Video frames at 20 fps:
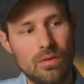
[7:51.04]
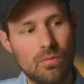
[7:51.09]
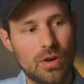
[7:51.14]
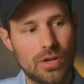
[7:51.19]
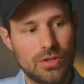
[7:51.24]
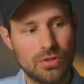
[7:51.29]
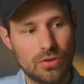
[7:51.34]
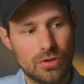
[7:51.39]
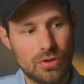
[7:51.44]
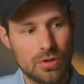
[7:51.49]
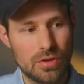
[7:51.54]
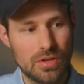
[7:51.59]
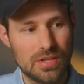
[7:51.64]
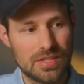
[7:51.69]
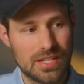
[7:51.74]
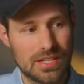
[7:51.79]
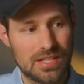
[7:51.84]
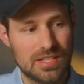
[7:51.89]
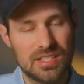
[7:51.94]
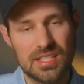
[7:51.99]
When you
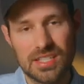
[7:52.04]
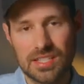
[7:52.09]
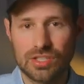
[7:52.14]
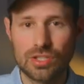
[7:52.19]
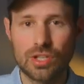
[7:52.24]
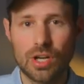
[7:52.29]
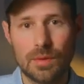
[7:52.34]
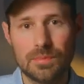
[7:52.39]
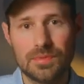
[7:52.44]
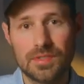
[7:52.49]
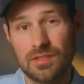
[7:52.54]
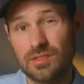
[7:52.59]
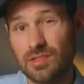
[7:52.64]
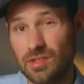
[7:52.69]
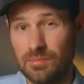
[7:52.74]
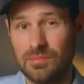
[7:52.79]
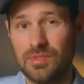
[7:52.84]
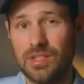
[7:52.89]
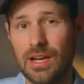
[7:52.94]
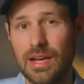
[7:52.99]
use at 6 stops
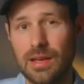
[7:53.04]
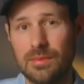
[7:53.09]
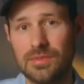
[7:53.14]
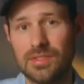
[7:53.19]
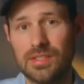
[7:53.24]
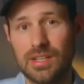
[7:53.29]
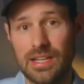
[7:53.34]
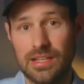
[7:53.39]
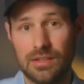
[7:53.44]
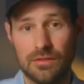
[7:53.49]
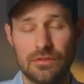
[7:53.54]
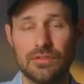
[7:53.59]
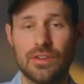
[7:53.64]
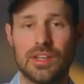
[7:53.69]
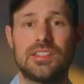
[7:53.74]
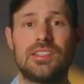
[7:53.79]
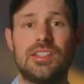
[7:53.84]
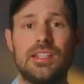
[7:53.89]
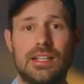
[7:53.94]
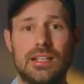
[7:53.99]
sometimes, and if
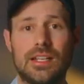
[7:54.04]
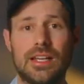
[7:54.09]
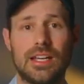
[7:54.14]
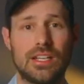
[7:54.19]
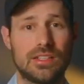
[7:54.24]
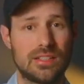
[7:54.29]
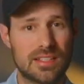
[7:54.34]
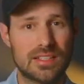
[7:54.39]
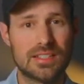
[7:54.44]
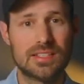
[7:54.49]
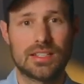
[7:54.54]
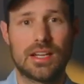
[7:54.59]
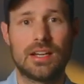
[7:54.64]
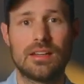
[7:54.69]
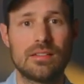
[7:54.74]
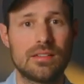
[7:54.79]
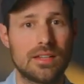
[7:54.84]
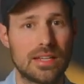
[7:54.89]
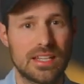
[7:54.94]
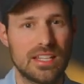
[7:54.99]
you're seeing like the
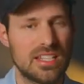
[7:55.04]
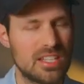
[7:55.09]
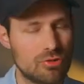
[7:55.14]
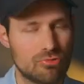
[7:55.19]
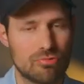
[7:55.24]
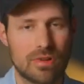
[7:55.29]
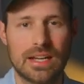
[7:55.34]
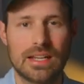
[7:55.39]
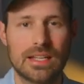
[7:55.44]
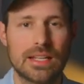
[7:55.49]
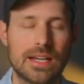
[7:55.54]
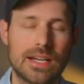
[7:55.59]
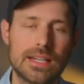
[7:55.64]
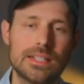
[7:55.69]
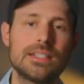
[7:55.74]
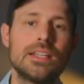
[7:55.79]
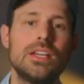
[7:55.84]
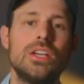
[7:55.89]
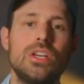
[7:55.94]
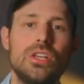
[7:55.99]
sun like in direct
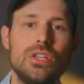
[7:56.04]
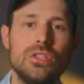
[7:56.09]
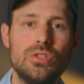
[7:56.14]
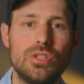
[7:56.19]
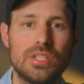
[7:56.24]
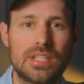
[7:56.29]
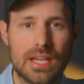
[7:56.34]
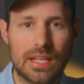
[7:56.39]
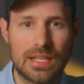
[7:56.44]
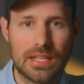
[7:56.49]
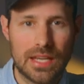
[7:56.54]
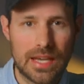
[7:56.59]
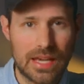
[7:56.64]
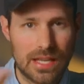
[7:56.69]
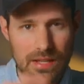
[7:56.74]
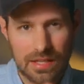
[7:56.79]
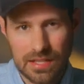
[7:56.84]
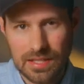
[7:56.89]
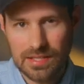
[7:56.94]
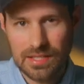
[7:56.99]
light, you can
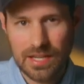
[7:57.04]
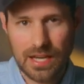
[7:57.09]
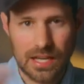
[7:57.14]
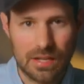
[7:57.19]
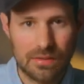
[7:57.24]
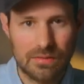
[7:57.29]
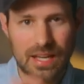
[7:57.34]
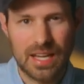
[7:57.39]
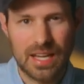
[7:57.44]
get this kind of